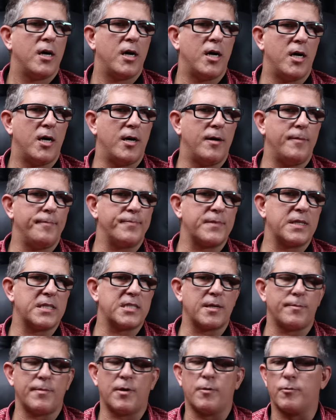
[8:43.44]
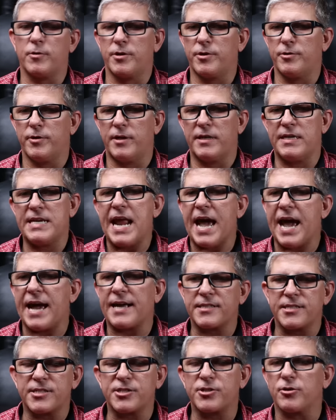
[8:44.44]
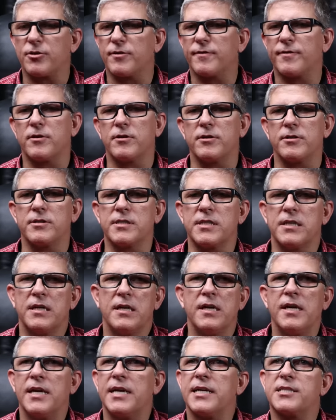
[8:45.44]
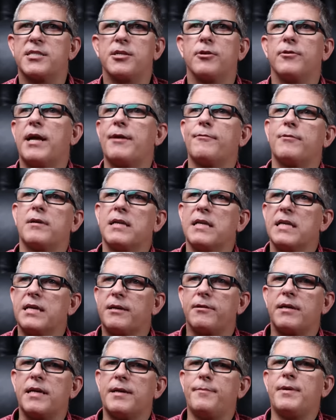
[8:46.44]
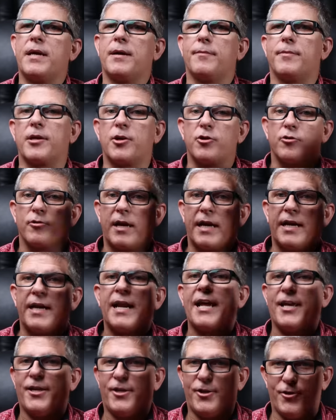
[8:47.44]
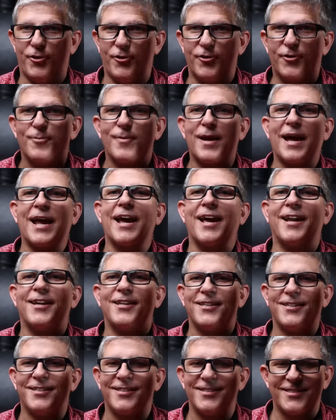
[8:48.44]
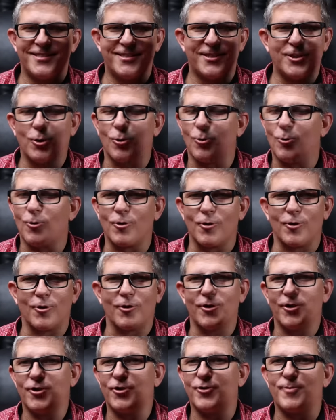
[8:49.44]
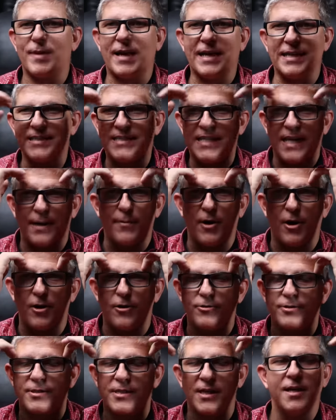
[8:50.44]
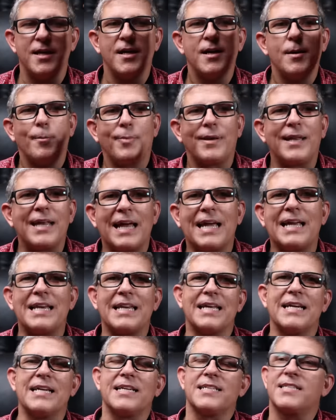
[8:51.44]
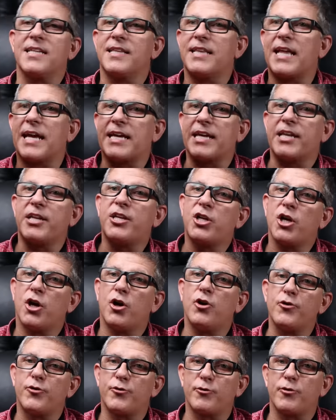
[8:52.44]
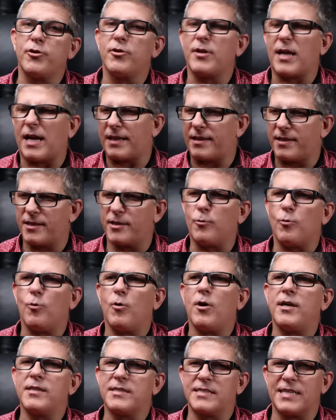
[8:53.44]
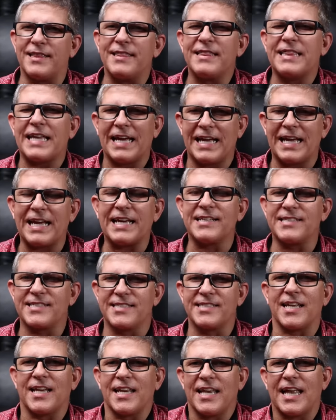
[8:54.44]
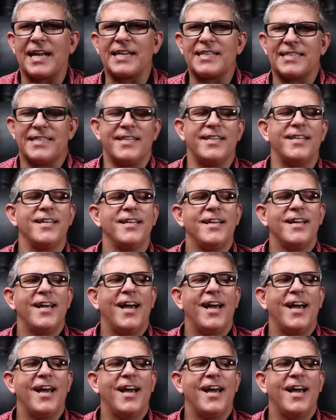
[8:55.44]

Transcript: Some of them were doing NAS servers. And so they would literally be able to create a Youthman tour or Youthman demos playlist, and they could go through like the ones that they had selected.